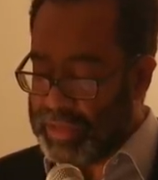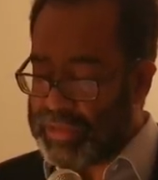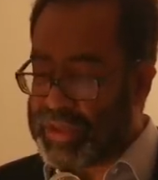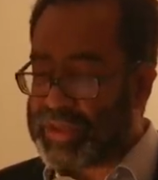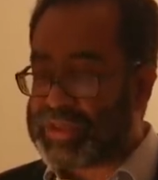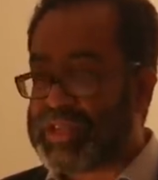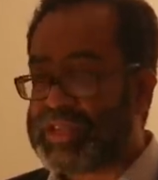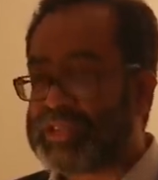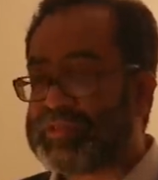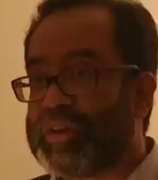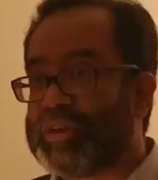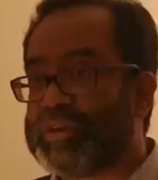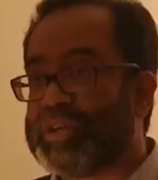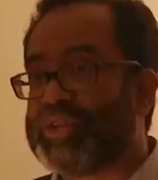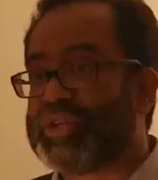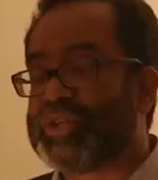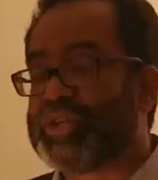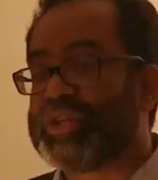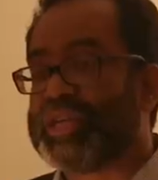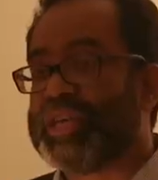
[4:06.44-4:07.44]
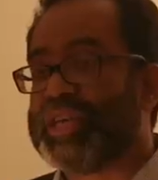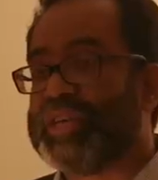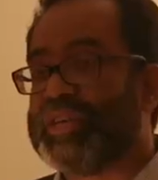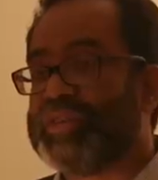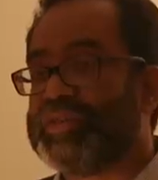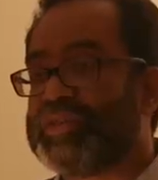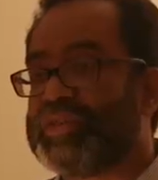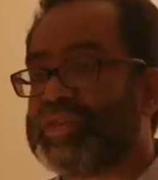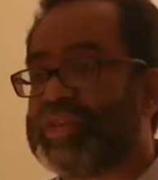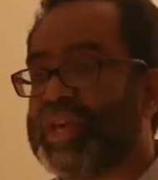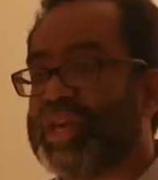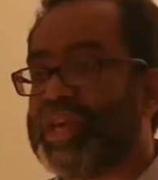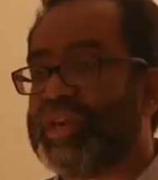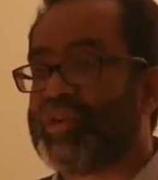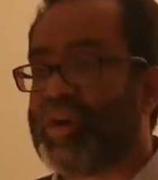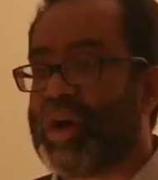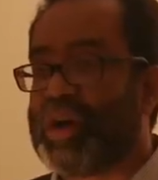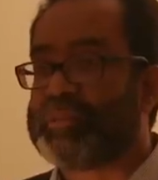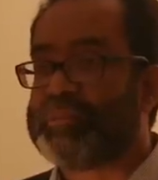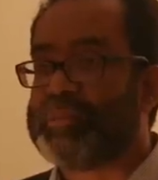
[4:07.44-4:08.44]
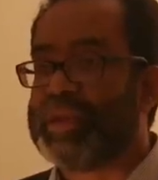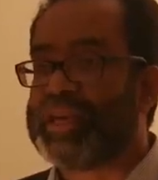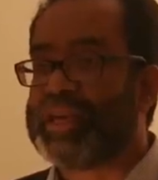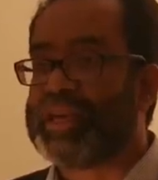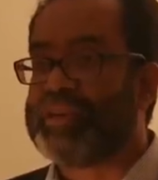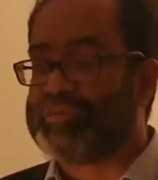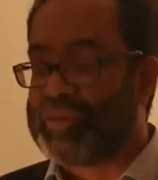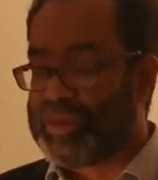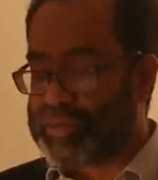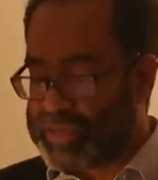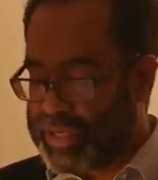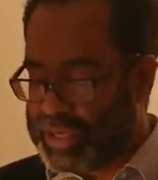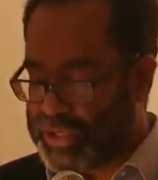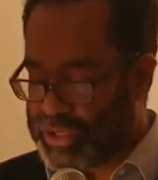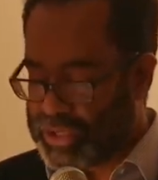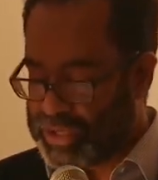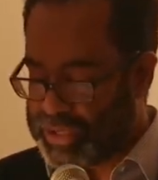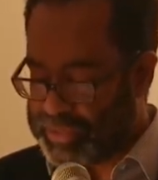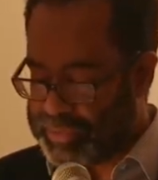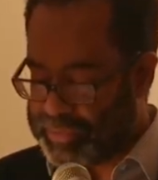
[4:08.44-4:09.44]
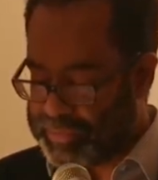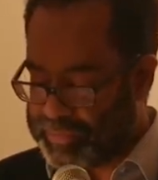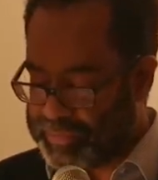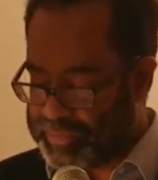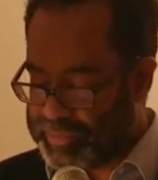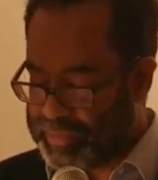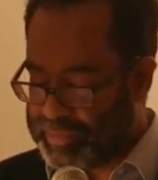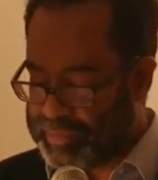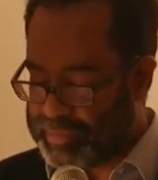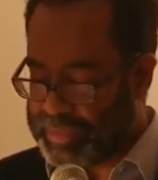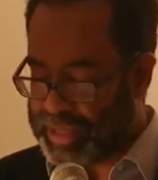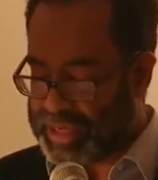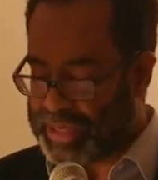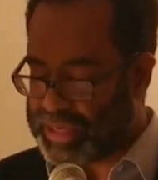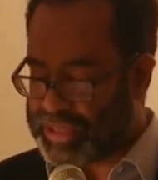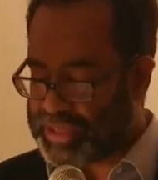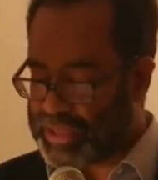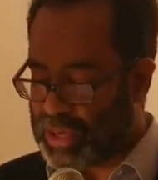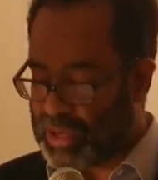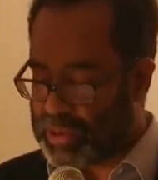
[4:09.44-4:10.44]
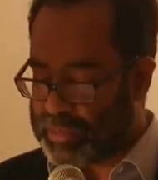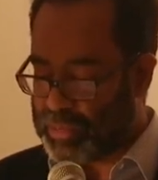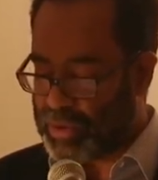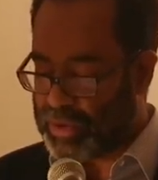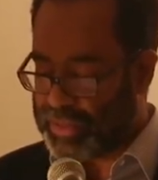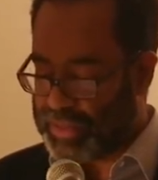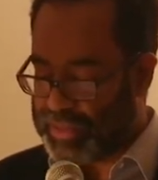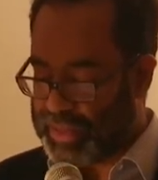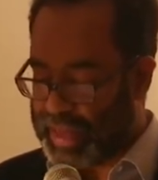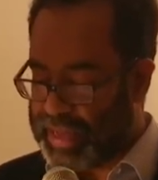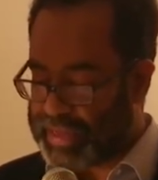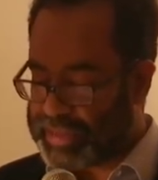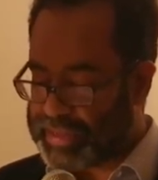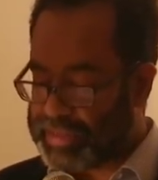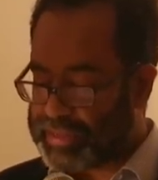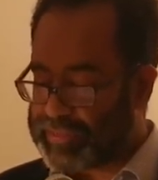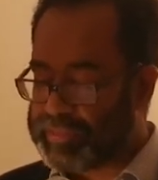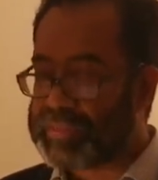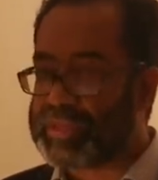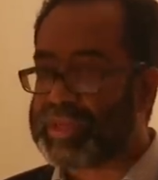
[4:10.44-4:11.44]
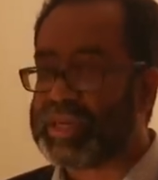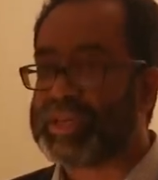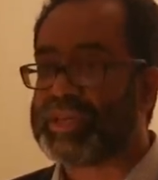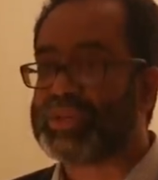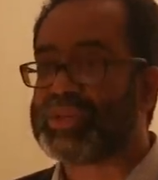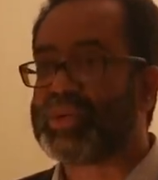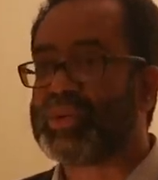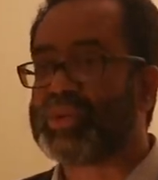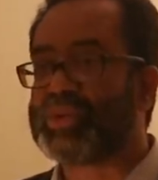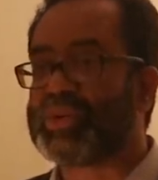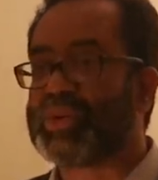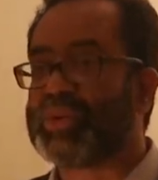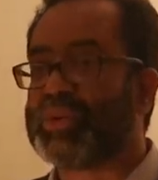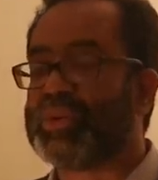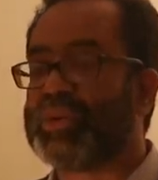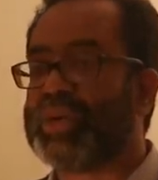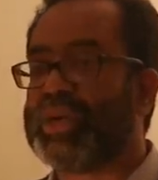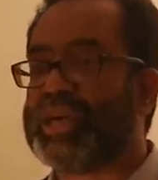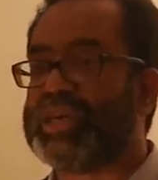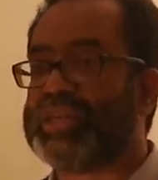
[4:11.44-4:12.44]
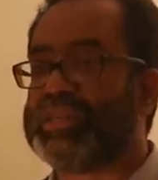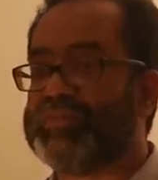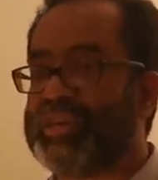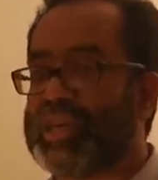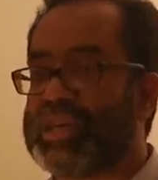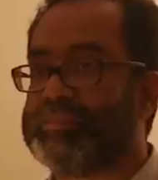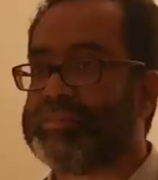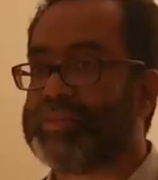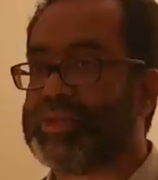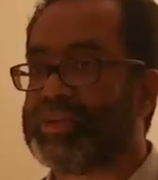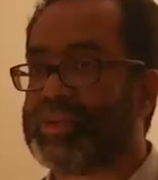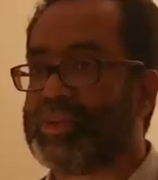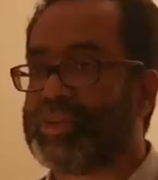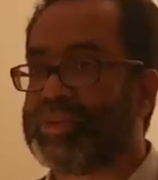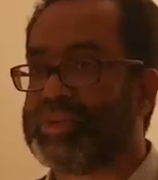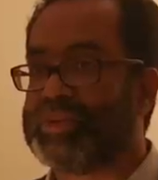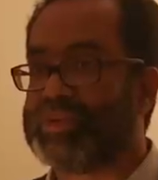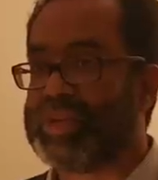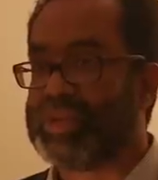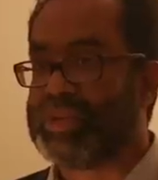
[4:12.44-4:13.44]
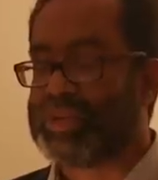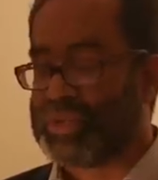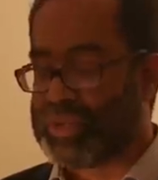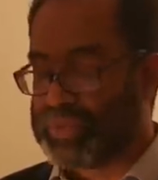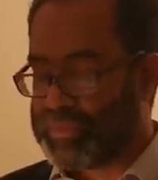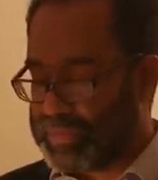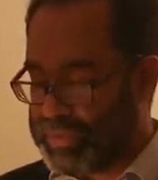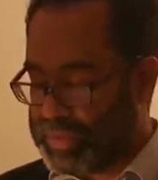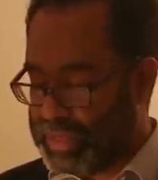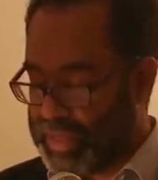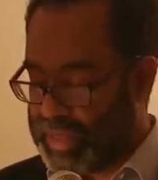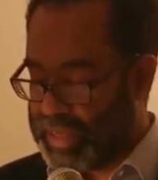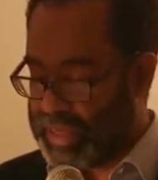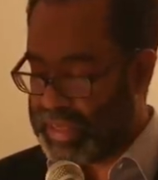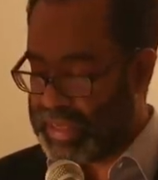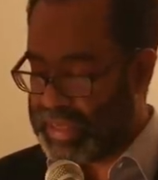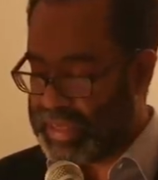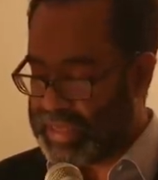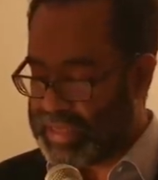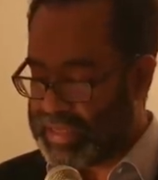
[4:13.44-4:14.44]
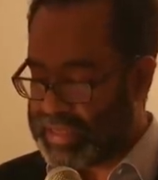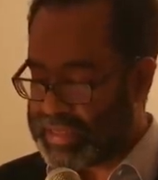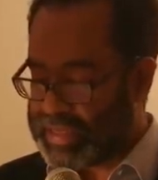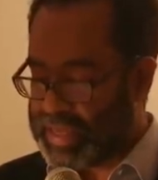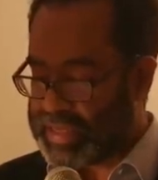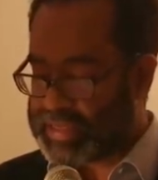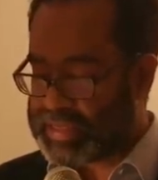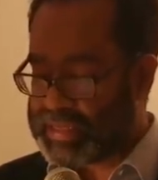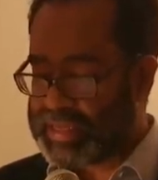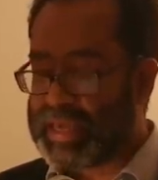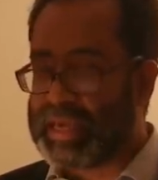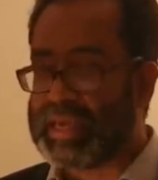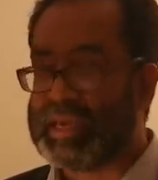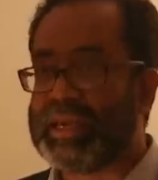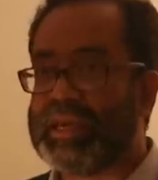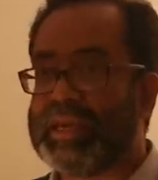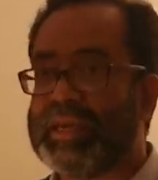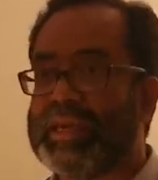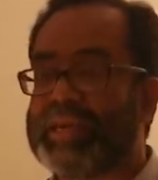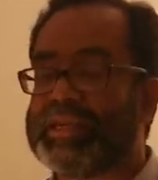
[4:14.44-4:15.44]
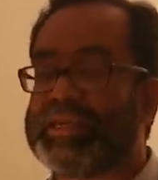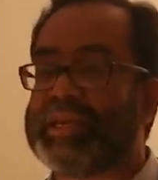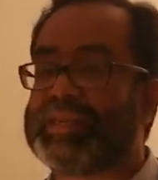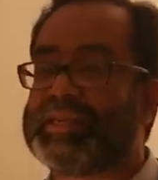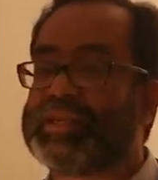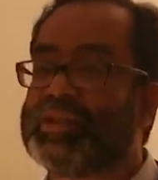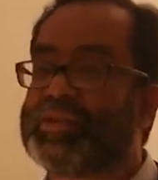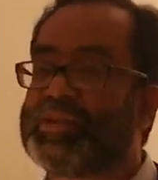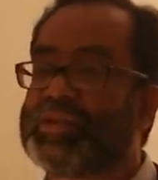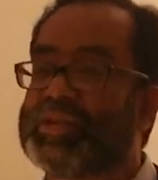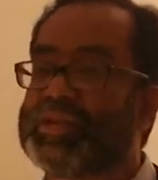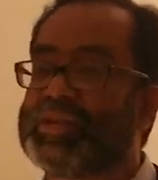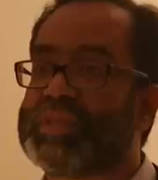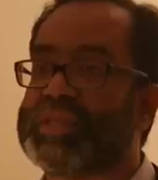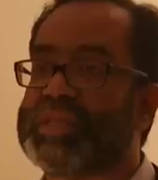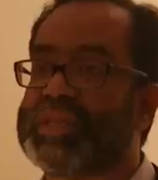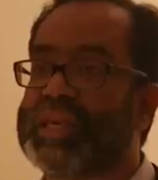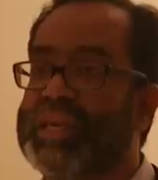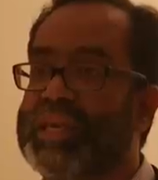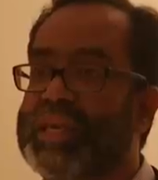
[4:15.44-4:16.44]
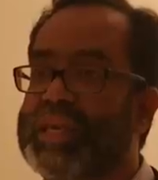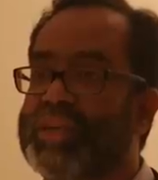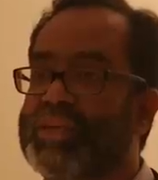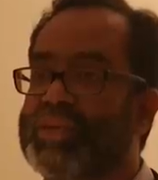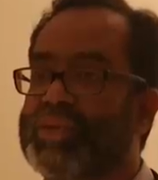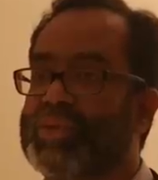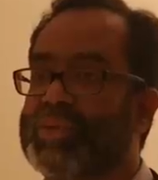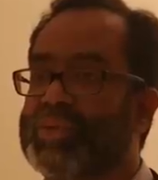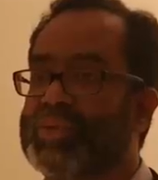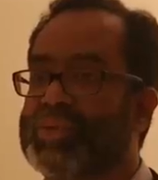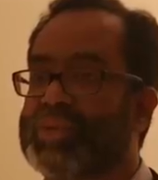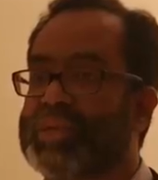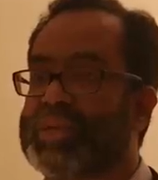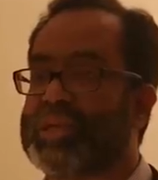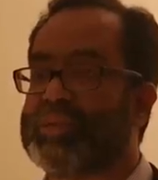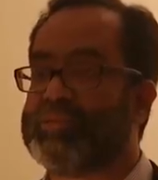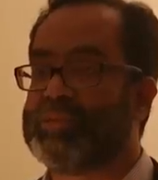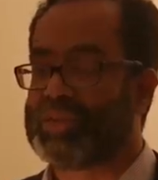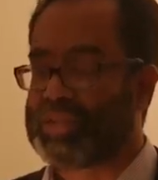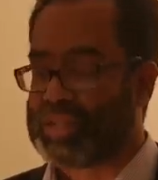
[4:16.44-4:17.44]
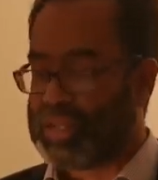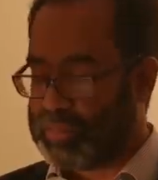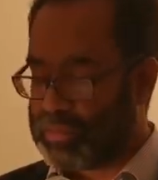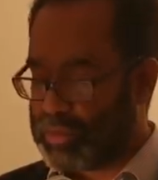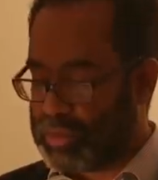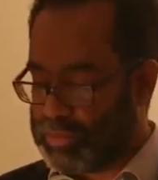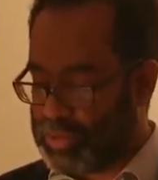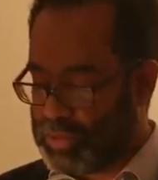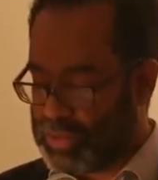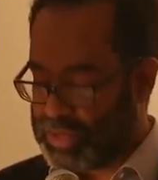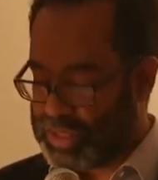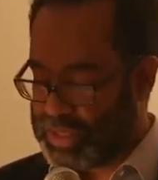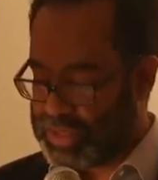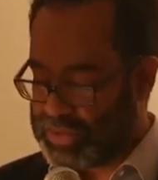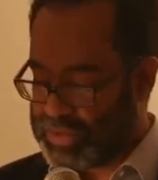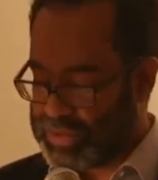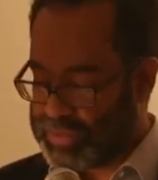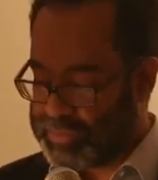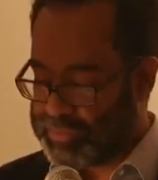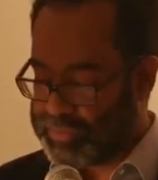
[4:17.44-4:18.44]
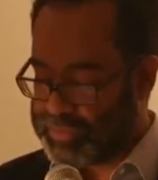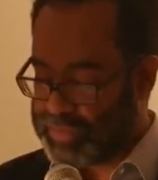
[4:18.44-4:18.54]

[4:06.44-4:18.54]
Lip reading: The Aziz Foundation is a grant-making foundation, but it is a lot more than that. It is also a development organization. It takes interest in key issues in Muslim communities.